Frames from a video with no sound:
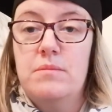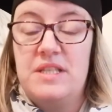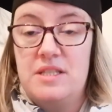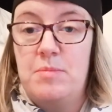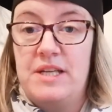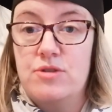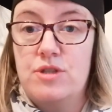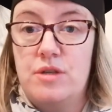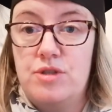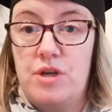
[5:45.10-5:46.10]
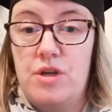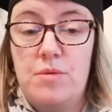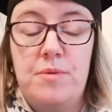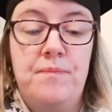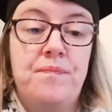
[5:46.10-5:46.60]
Mrs. Beader's
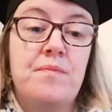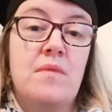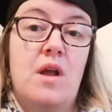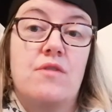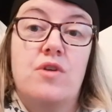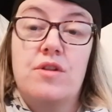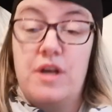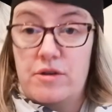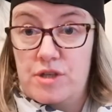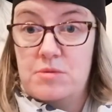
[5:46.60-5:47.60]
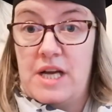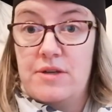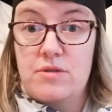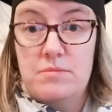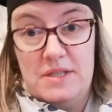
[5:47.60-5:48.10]
YouTube. I've got the YouTube
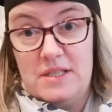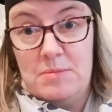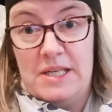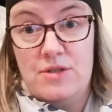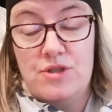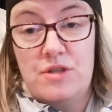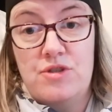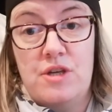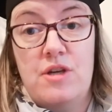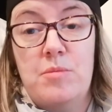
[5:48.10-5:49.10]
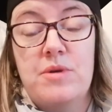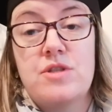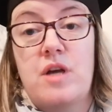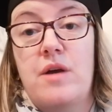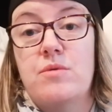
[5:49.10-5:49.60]
channel, Mrs. Beader's YouTube.
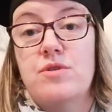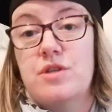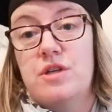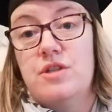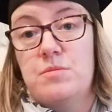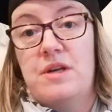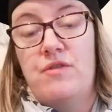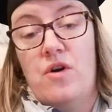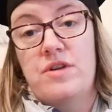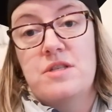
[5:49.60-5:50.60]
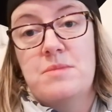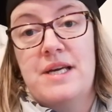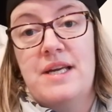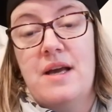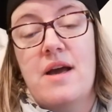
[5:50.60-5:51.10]
So search me, find
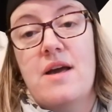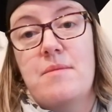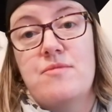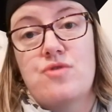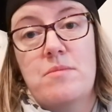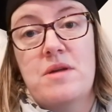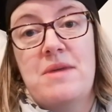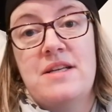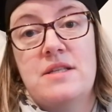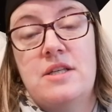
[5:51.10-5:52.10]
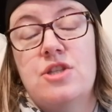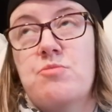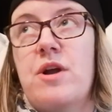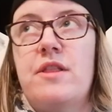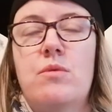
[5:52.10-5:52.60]
me, um, drop me a message,
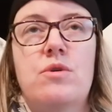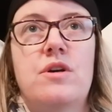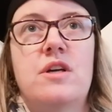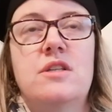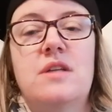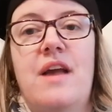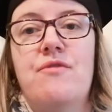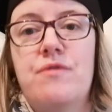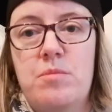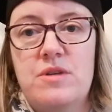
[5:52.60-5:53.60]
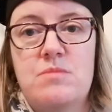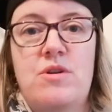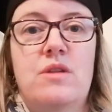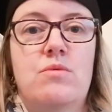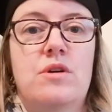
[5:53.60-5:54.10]
spread the word. Everybody
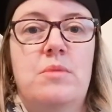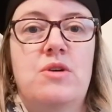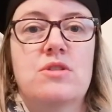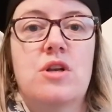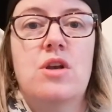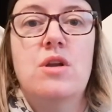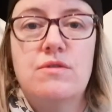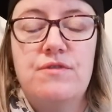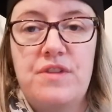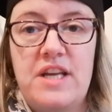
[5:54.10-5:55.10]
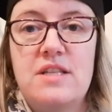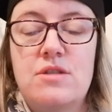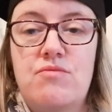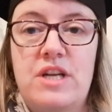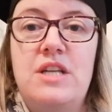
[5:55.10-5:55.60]
spread the word because I'd love for this
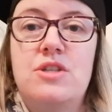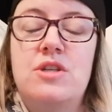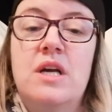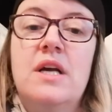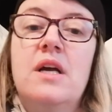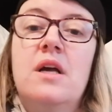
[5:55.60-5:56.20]
to reach